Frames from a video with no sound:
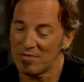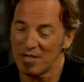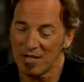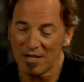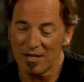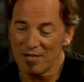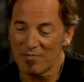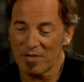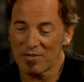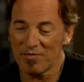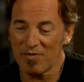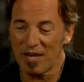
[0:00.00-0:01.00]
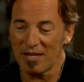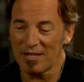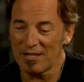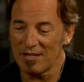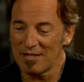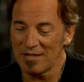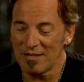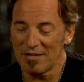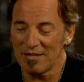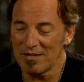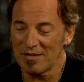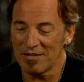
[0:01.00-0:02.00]
And Pennsylvania
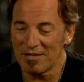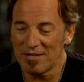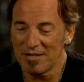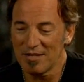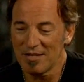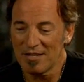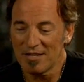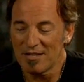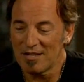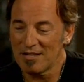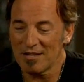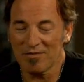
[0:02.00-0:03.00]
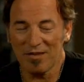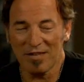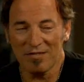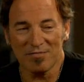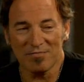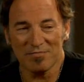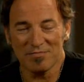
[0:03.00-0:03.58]
is that's a great